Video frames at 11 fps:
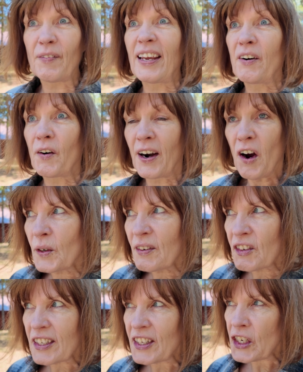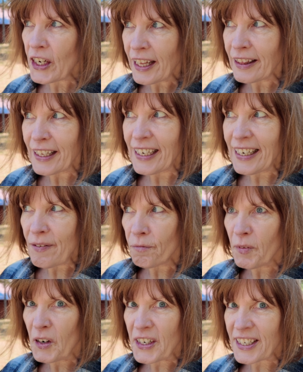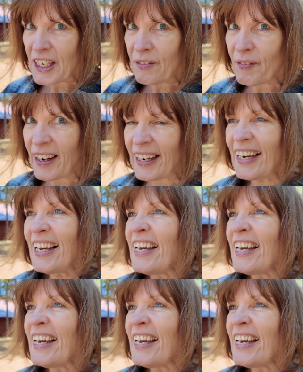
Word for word: me or sort of just gently pushing me,